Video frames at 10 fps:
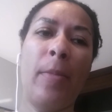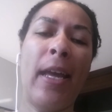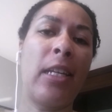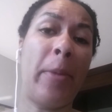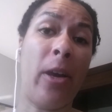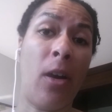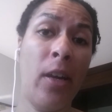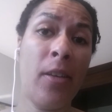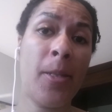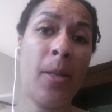
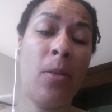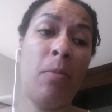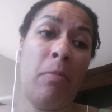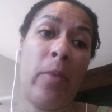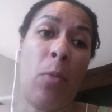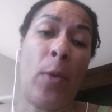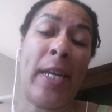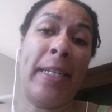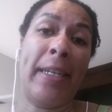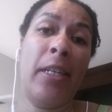antibiotics.
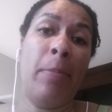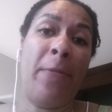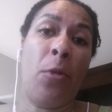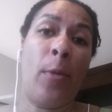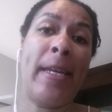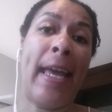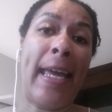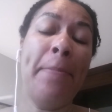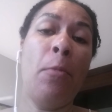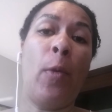We did before we
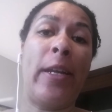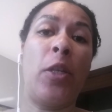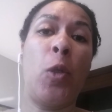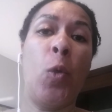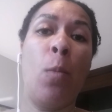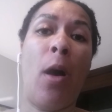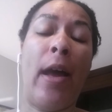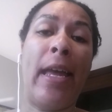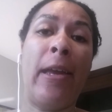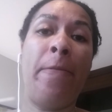came. We went to
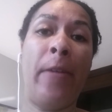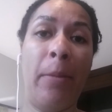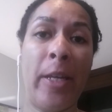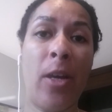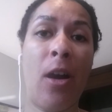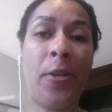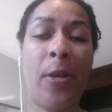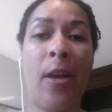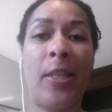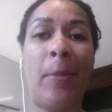my family
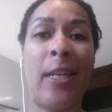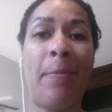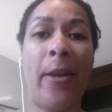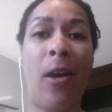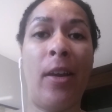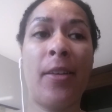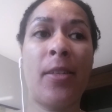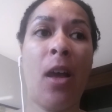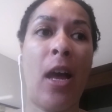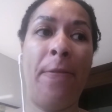doctor and got some
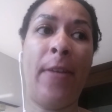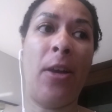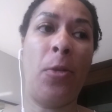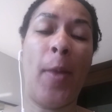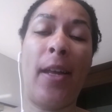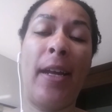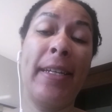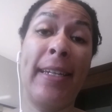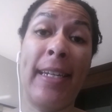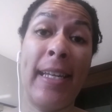antibiotics. I found that I
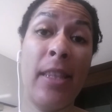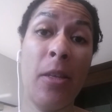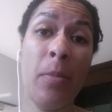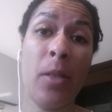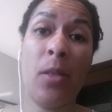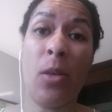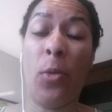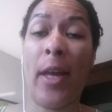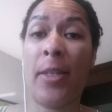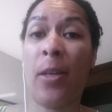didn't need them,
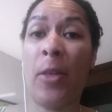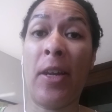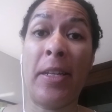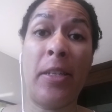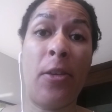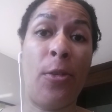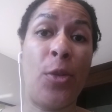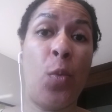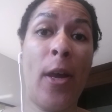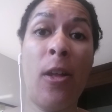so that's something to
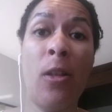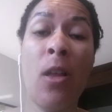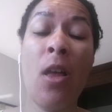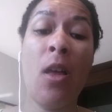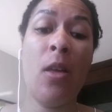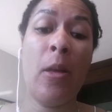consider as well.